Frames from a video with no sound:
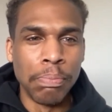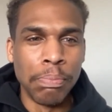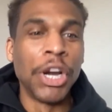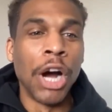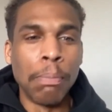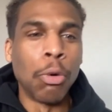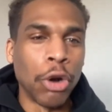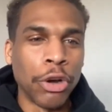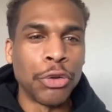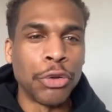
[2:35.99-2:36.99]
become
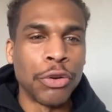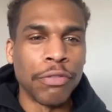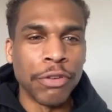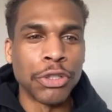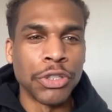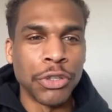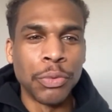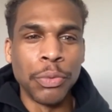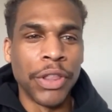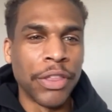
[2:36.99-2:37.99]
more
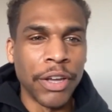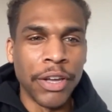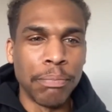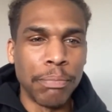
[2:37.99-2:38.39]
universal with uh,